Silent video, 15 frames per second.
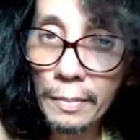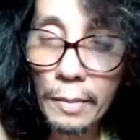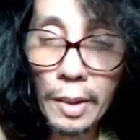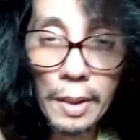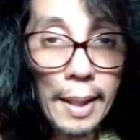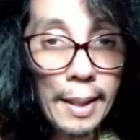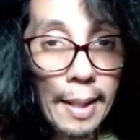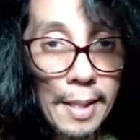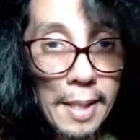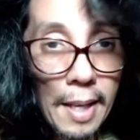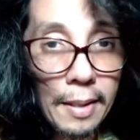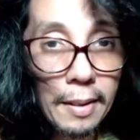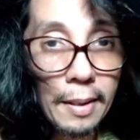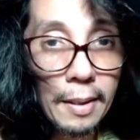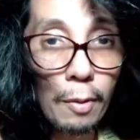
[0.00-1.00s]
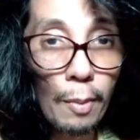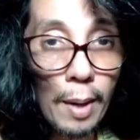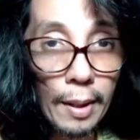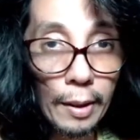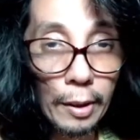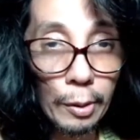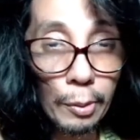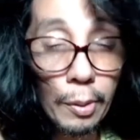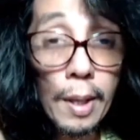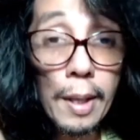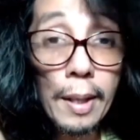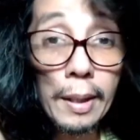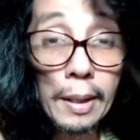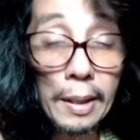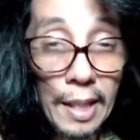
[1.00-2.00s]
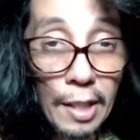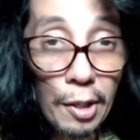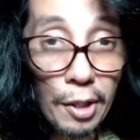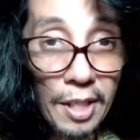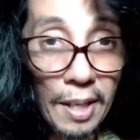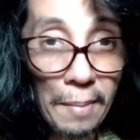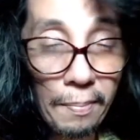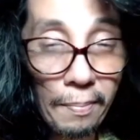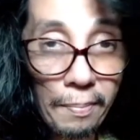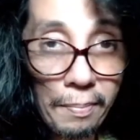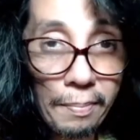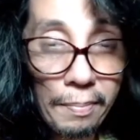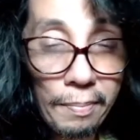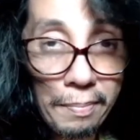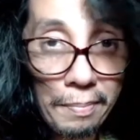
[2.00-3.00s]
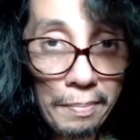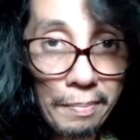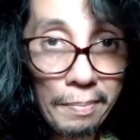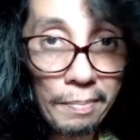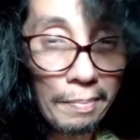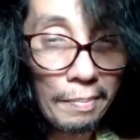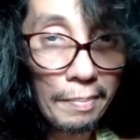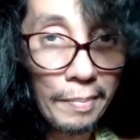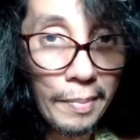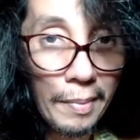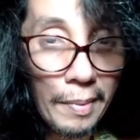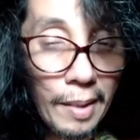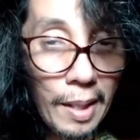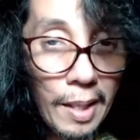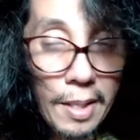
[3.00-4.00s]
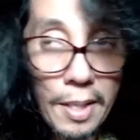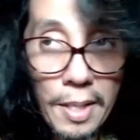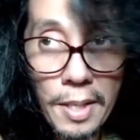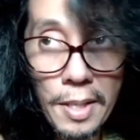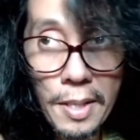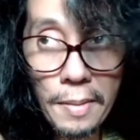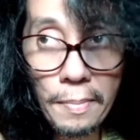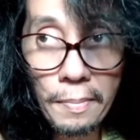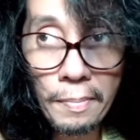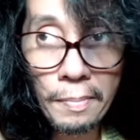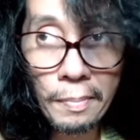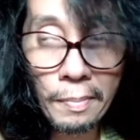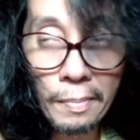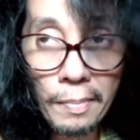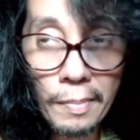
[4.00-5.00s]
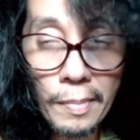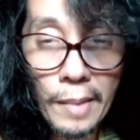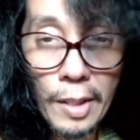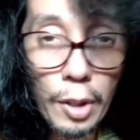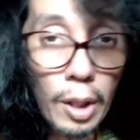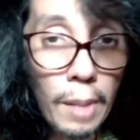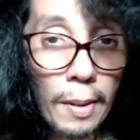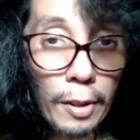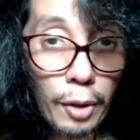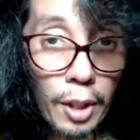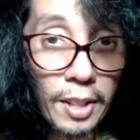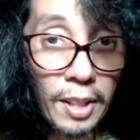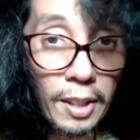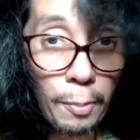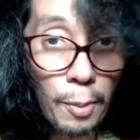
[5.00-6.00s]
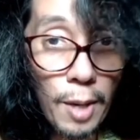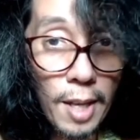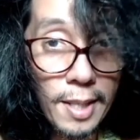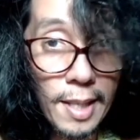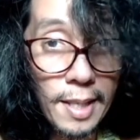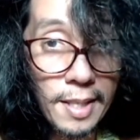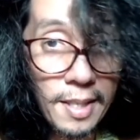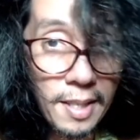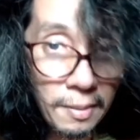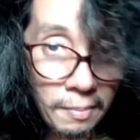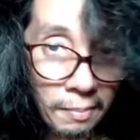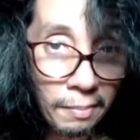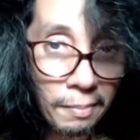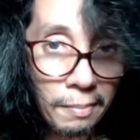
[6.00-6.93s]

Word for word: Well, like I said a while ago, leadership, it's, it's all about trusting the process.